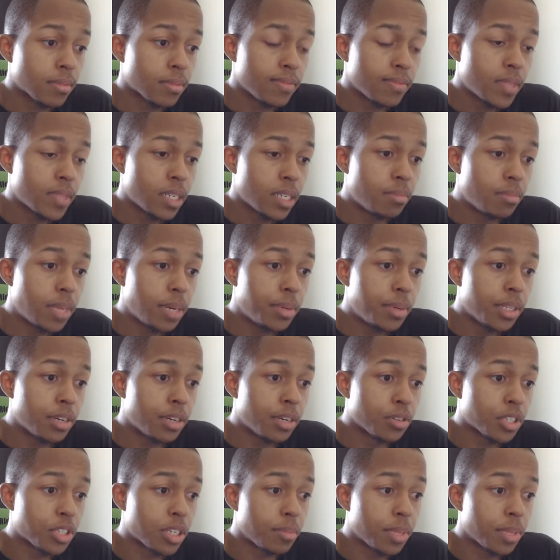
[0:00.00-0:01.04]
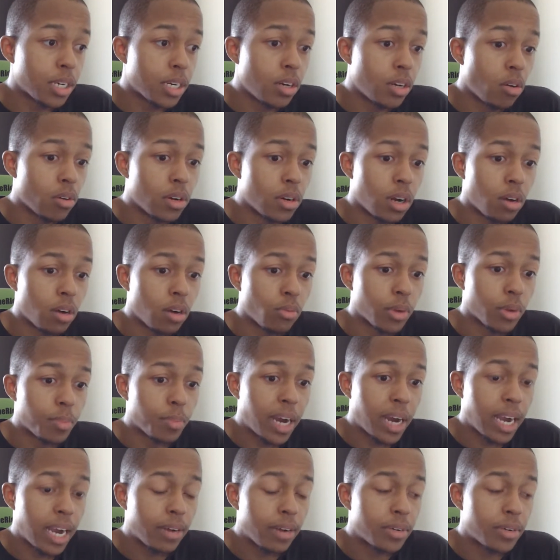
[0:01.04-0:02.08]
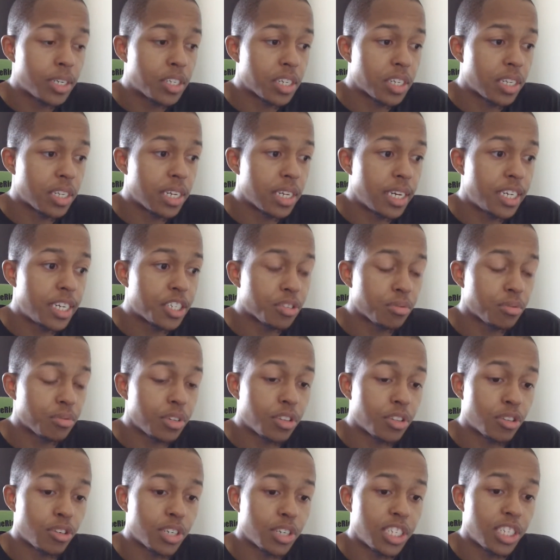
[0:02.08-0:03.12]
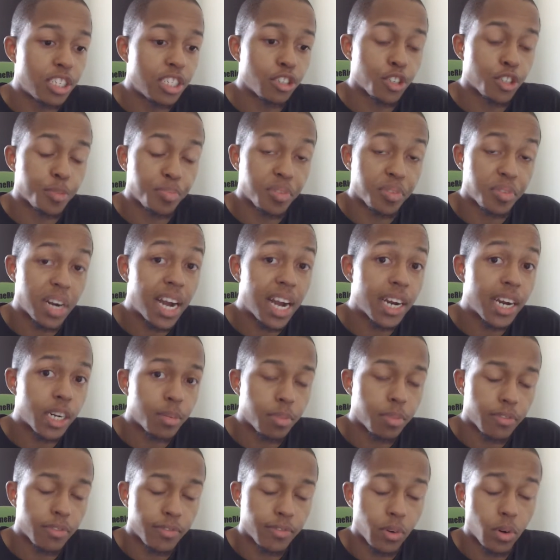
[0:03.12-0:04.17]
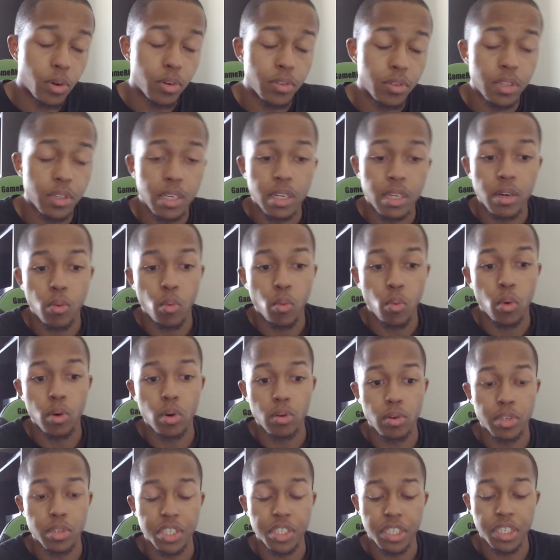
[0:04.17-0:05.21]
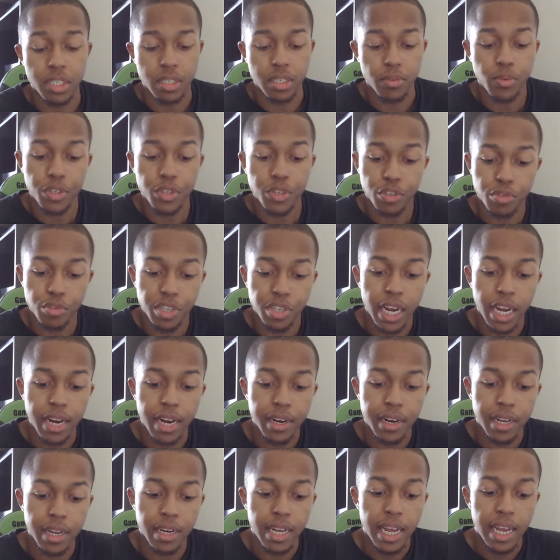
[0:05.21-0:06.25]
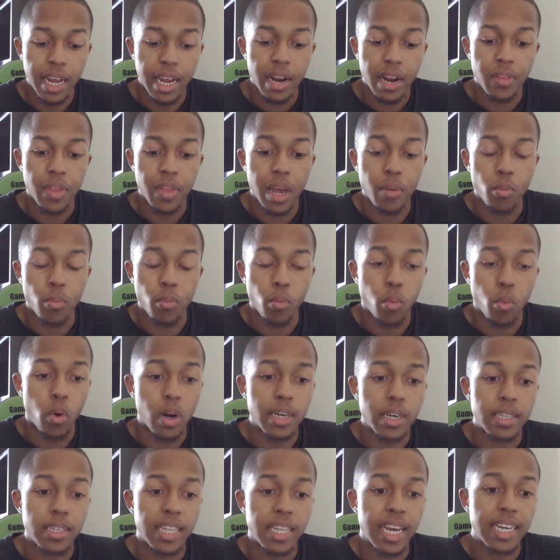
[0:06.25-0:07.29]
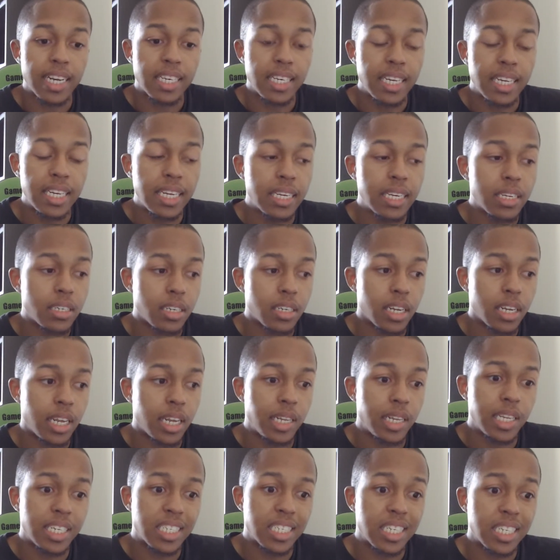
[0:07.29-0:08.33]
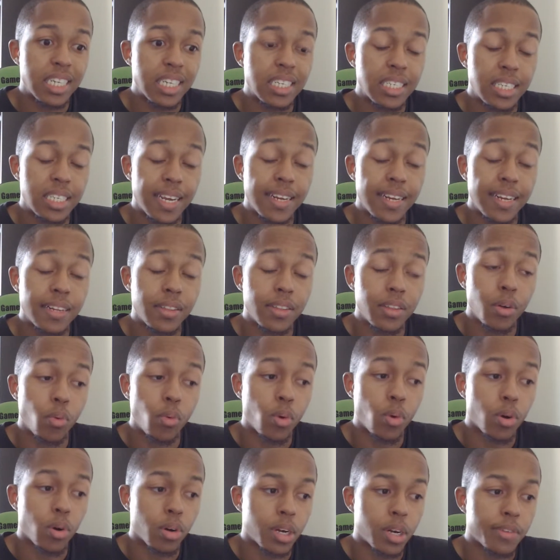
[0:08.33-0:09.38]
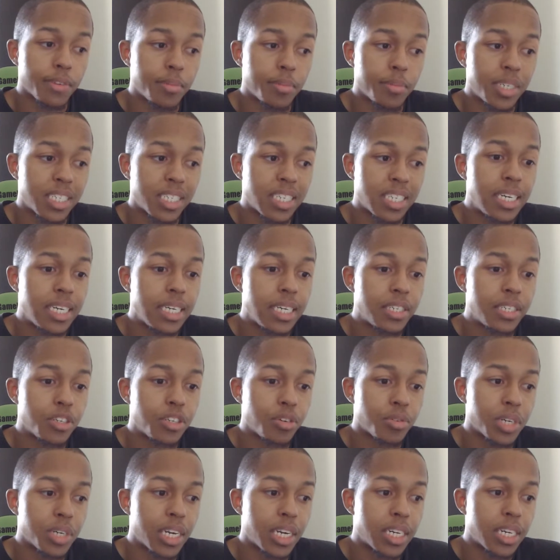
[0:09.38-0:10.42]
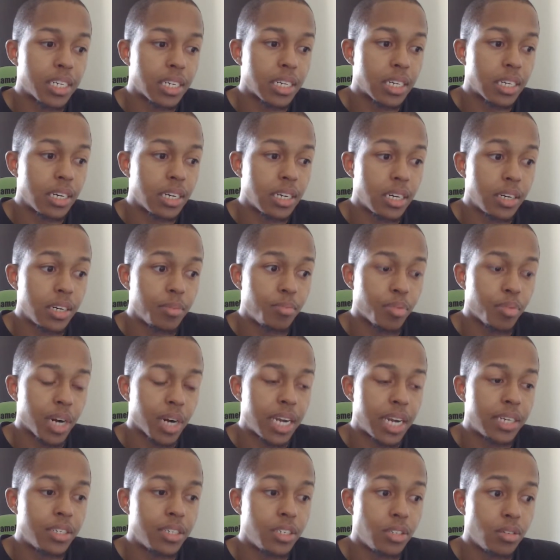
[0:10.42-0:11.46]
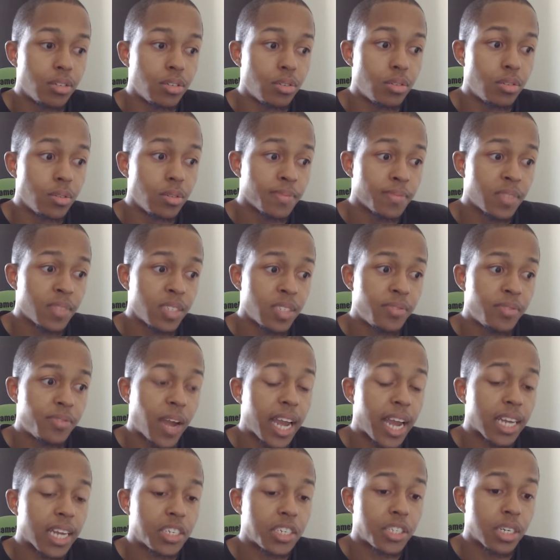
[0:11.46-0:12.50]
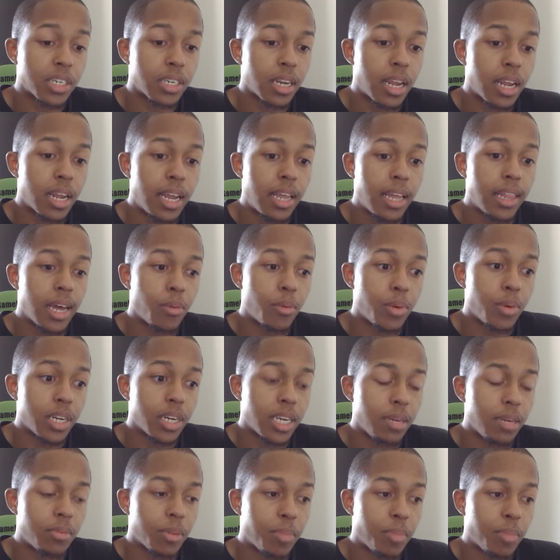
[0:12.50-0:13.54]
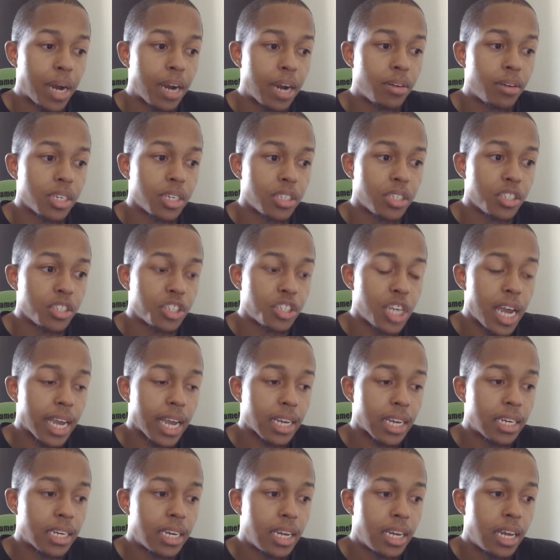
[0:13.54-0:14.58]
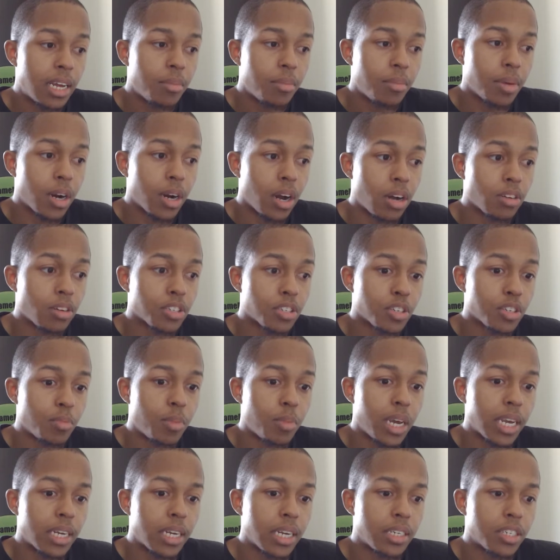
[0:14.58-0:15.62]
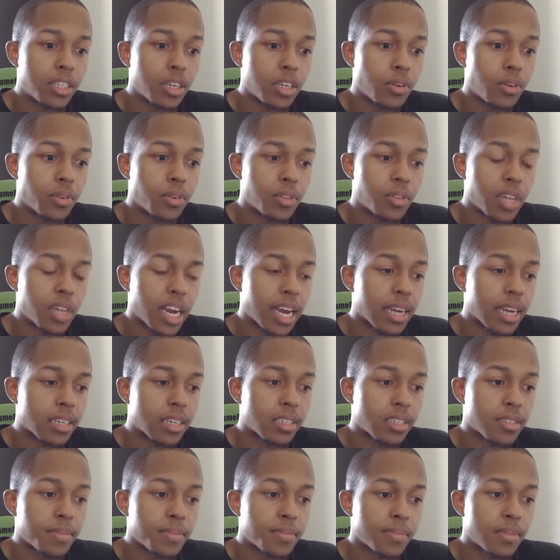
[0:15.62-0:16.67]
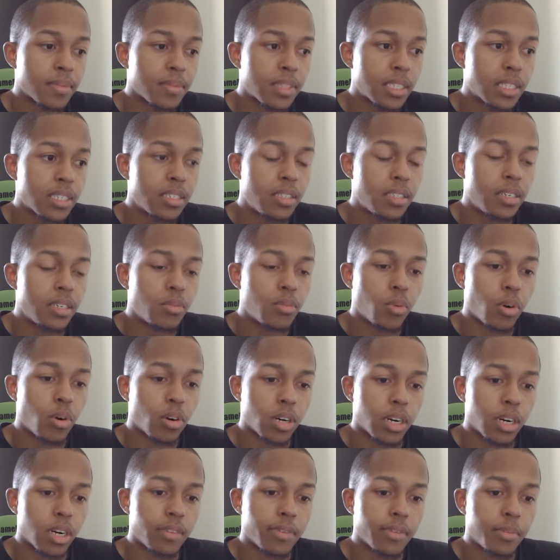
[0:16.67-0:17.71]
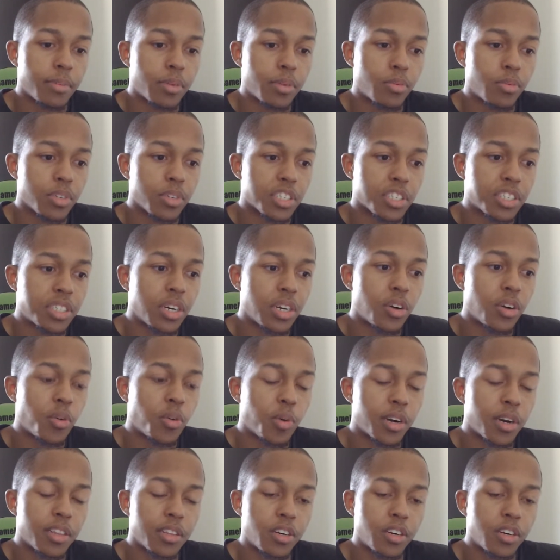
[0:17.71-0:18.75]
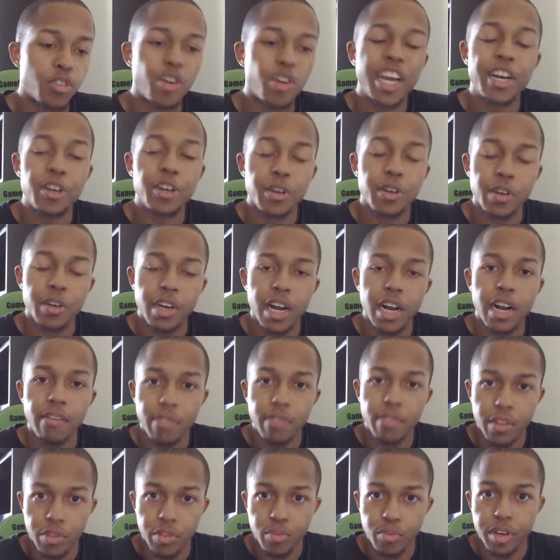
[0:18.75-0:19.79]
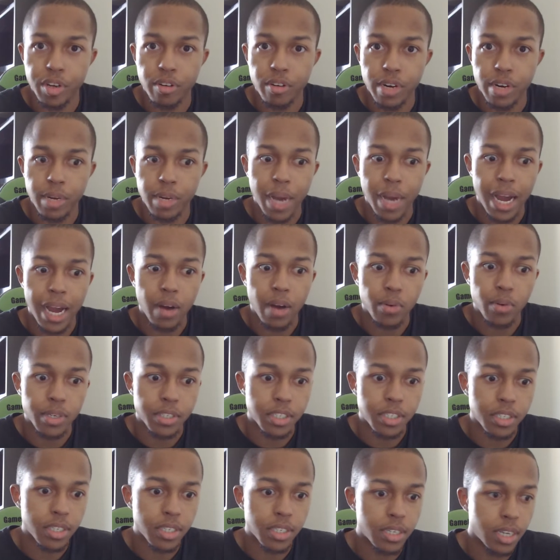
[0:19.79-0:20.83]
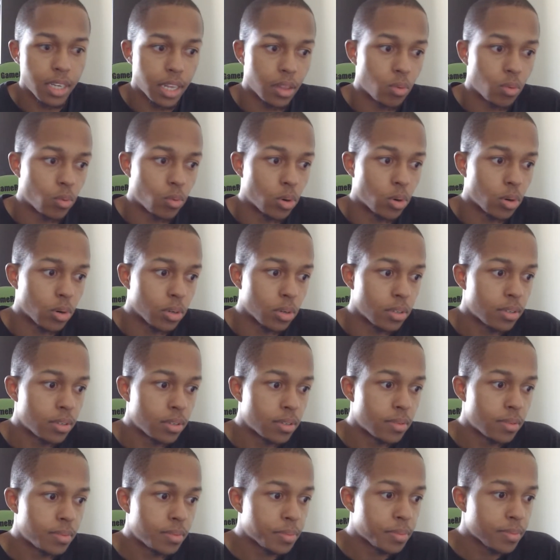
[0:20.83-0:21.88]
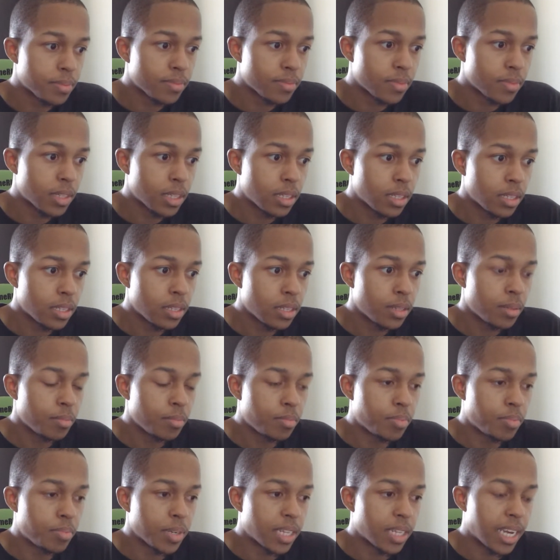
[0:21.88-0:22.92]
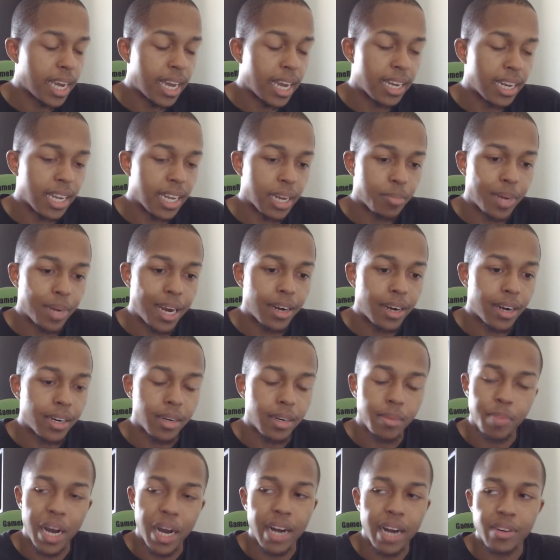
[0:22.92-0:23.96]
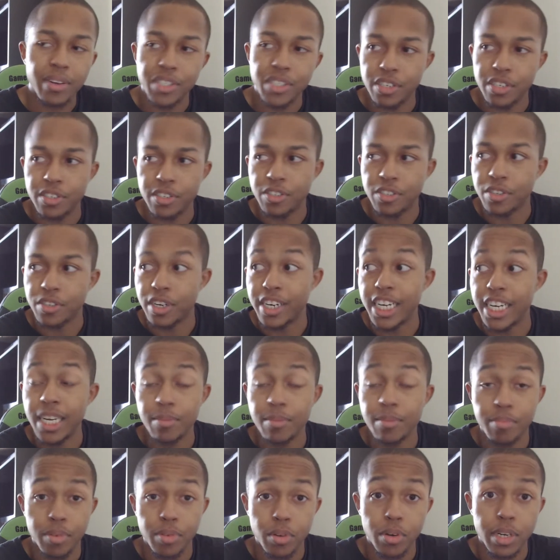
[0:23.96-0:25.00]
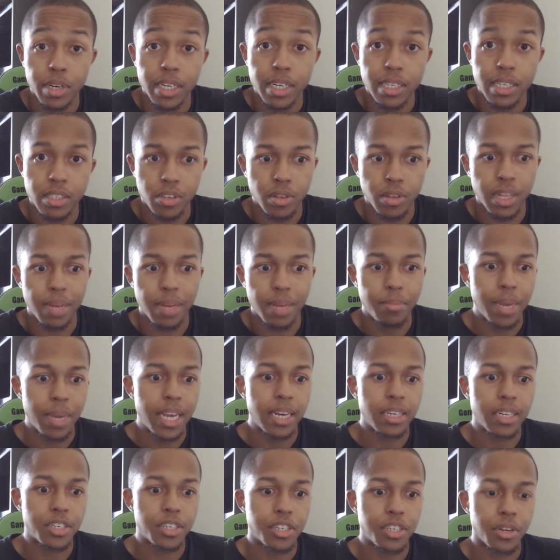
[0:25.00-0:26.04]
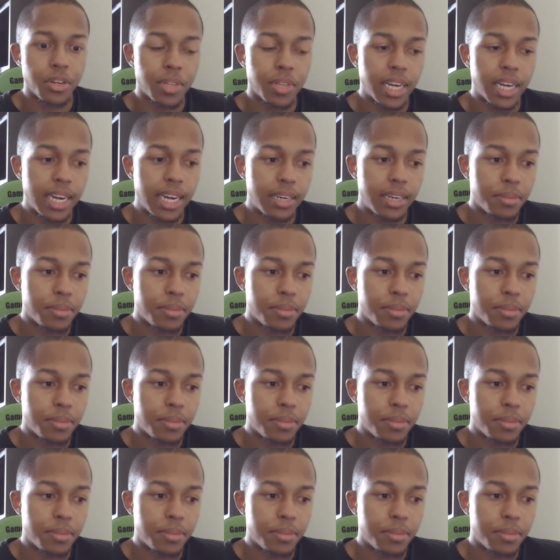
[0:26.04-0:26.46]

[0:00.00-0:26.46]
there was something going on with pirates in the history 30 years prior, before the warlord system was created, that needed and necessitated the world government's need to create a brand new faction that would keep the pirates in check, but also make it so that the world government was still one of the greater of the three great powers in the world. But they had like pirates under their employ, so they made it so that,